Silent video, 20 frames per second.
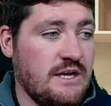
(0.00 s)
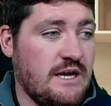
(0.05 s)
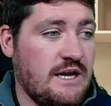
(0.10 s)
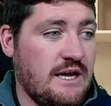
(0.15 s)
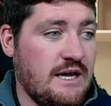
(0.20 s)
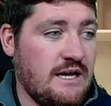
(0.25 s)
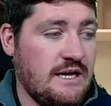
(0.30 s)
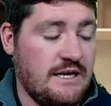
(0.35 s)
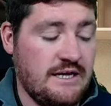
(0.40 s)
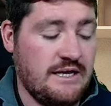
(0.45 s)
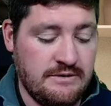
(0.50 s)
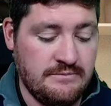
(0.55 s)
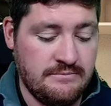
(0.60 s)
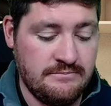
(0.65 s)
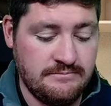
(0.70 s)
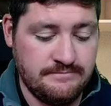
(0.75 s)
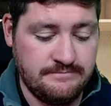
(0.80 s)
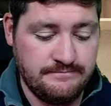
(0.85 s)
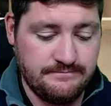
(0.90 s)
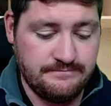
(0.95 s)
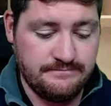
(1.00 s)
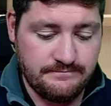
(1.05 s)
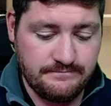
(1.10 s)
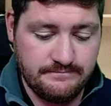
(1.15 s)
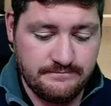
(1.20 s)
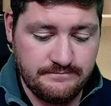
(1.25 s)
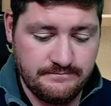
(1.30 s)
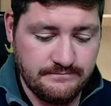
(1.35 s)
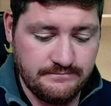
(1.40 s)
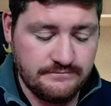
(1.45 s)
Um,
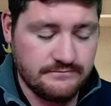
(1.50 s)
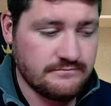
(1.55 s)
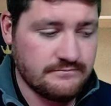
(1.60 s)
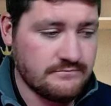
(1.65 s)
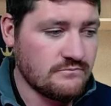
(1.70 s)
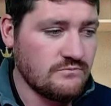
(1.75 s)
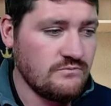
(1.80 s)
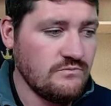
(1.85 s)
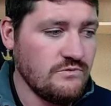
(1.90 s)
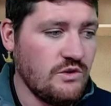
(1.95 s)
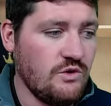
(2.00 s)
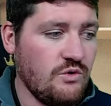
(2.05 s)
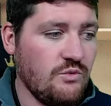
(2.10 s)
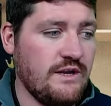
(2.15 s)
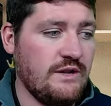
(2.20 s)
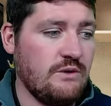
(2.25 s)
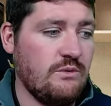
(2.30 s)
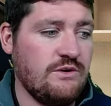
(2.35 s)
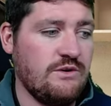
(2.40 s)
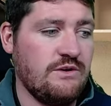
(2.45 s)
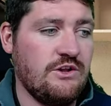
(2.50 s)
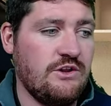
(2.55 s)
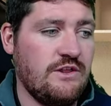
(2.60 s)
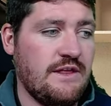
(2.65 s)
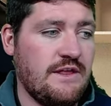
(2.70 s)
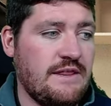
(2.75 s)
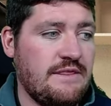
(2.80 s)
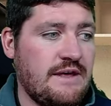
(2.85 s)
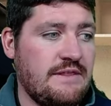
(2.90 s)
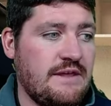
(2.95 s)
when he, you know
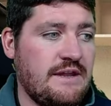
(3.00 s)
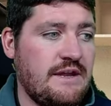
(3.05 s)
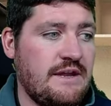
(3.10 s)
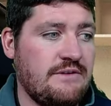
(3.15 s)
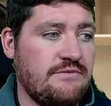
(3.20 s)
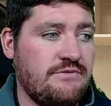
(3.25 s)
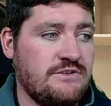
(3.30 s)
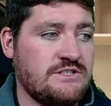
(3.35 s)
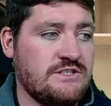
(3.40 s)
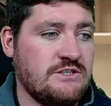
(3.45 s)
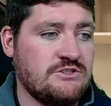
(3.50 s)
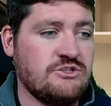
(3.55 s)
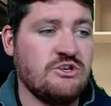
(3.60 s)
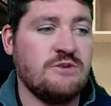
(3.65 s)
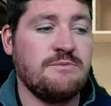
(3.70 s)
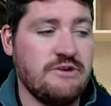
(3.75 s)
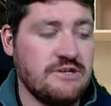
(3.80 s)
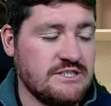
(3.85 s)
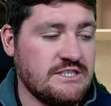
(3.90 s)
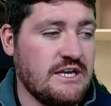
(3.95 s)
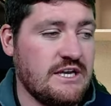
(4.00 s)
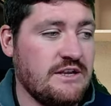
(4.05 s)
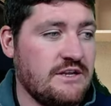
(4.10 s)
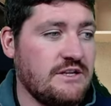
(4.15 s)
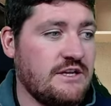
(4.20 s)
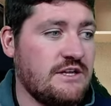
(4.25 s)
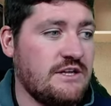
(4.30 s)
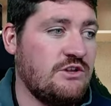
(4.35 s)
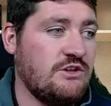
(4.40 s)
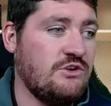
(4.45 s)
that, that, that effort, so Burry
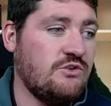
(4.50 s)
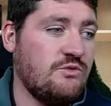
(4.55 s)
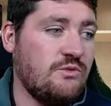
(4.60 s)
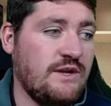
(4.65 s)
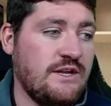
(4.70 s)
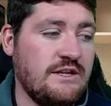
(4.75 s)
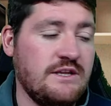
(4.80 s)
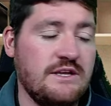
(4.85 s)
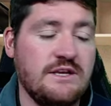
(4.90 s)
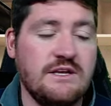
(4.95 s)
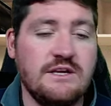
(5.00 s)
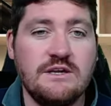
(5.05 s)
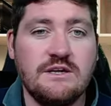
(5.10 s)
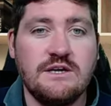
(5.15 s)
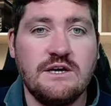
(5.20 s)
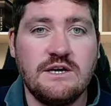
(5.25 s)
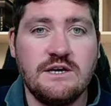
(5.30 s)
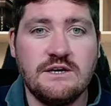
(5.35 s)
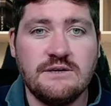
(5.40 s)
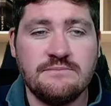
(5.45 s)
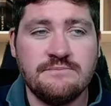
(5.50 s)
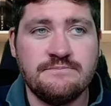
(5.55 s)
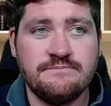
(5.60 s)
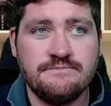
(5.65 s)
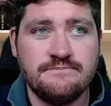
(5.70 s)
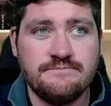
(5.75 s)
Stander, when he um,